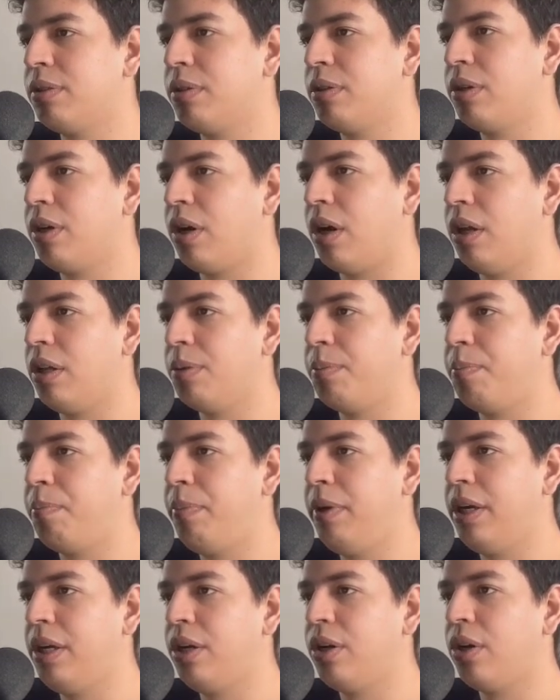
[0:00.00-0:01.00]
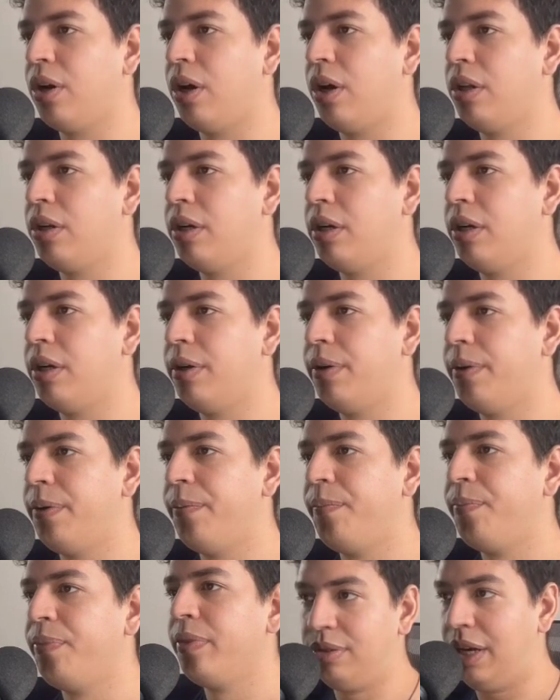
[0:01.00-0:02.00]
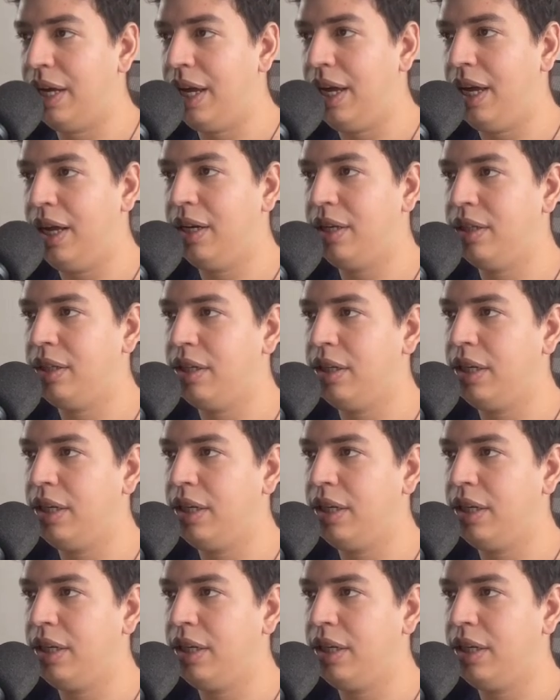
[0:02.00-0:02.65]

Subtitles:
called pickColor, and